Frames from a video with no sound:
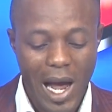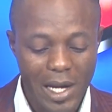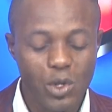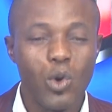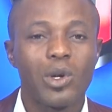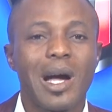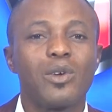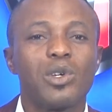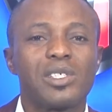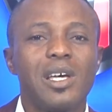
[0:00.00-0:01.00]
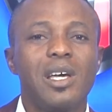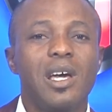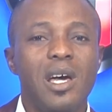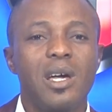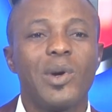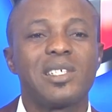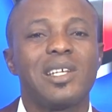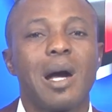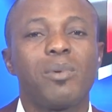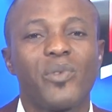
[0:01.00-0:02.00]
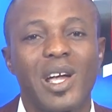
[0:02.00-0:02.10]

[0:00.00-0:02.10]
Ah, you look at, you go say, hey, what thing they happen